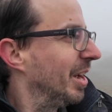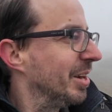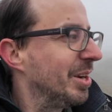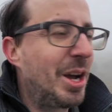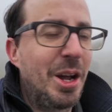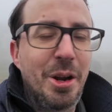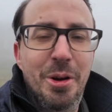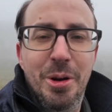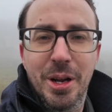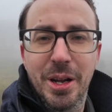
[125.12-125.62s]
I
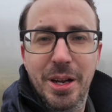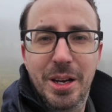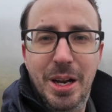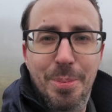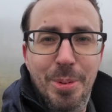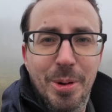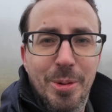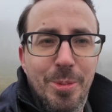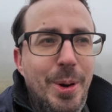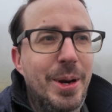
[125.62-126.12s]
know a
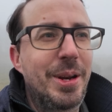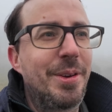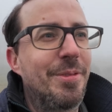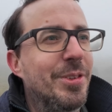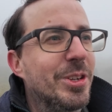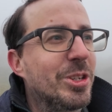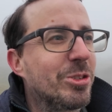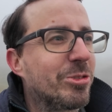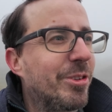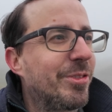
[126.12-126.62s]
couple of wedding
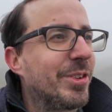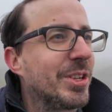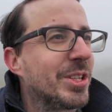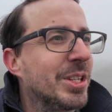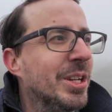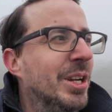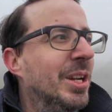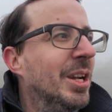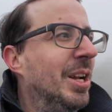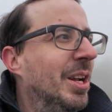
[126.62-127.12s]

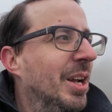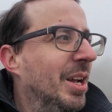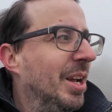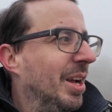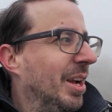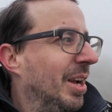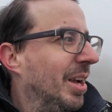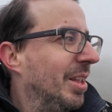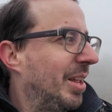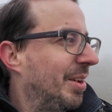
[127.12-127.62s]
photographers
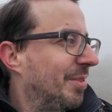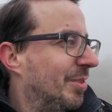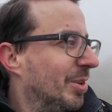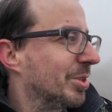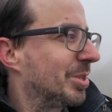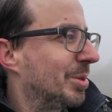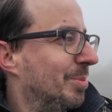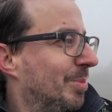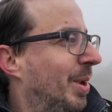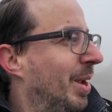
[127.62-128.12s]
and they've got
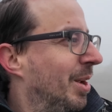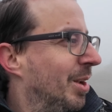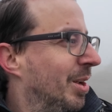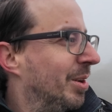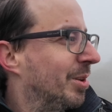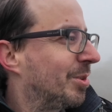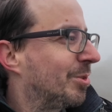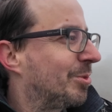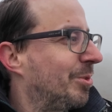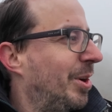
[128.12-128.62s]
some
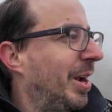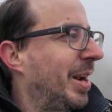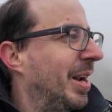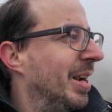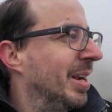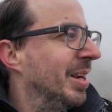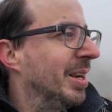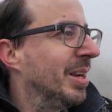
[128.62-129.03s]
great